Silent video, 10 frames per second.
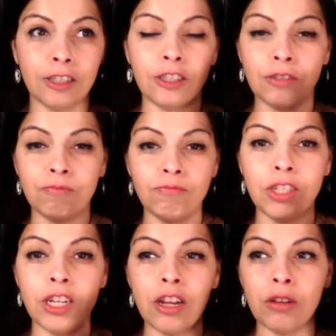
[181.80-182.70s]
you
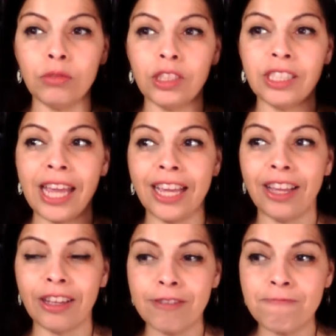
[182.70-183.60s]
know take
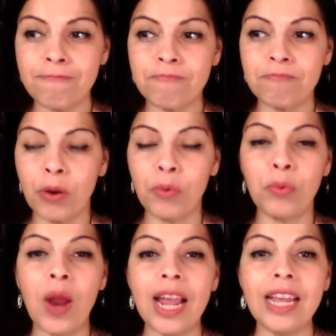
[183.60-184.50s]

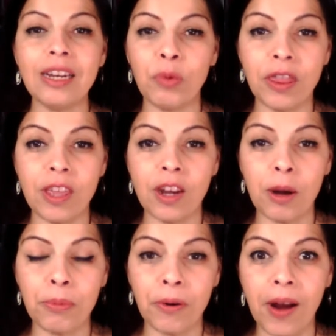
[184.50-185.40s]
reign within our
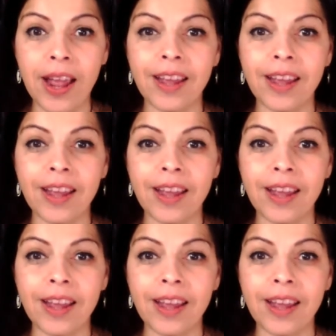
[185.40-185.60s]
brain